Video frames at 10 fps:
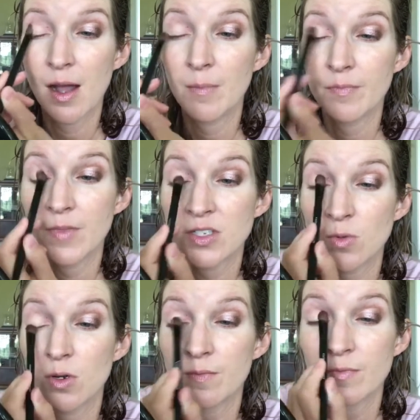this
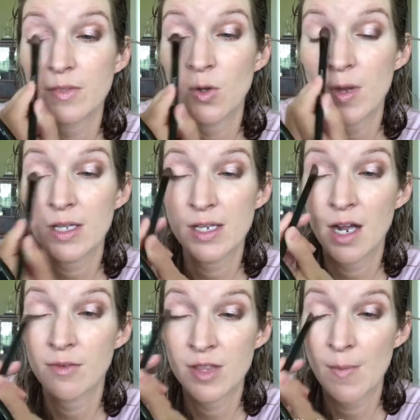will quickly
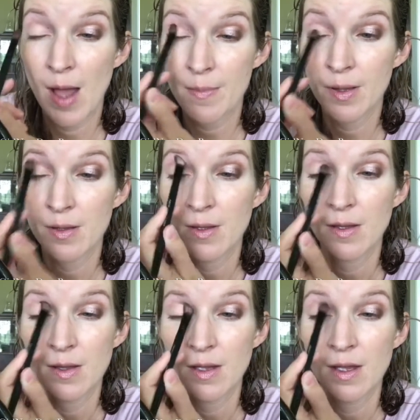cover them up
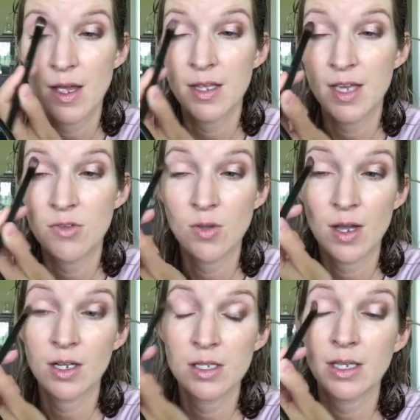and give you a
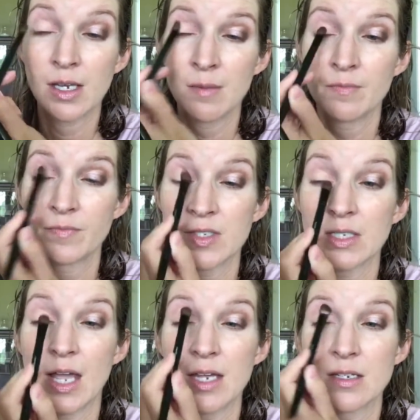clean
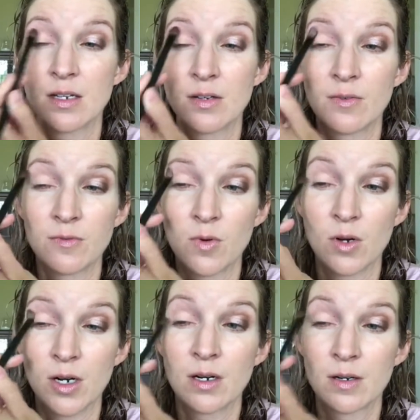slate
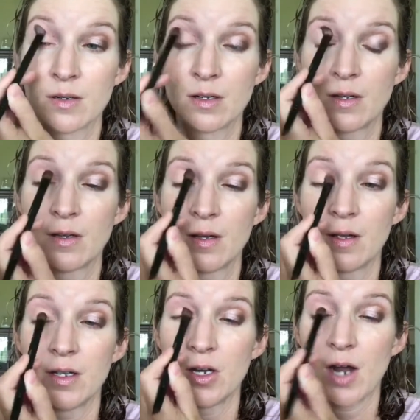for
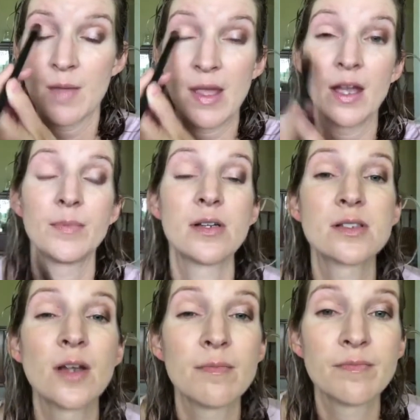your eye makeup look.
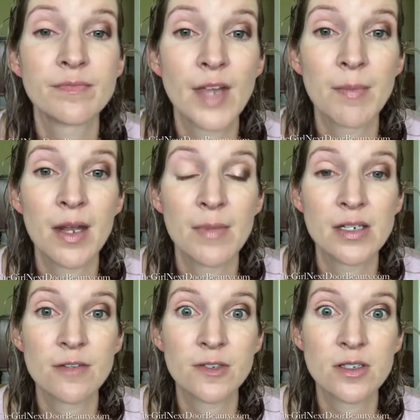So that made a big
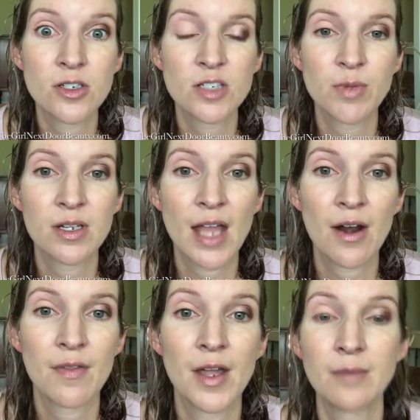difference, just putting that
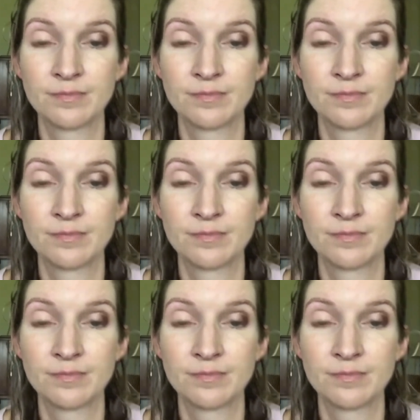on there.